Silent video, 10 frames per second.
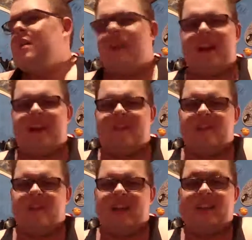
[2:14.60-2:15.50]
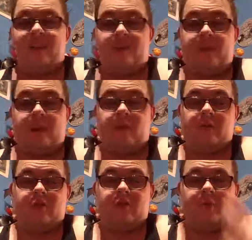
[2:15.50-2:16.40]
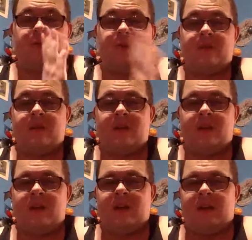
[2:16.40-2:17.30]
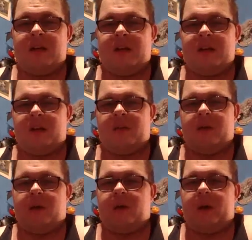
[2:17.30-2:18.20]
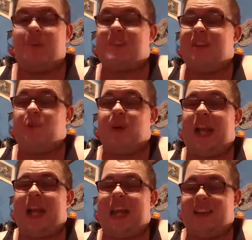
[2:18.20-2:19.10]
at next year's Final Resolution, which was in January. Which when I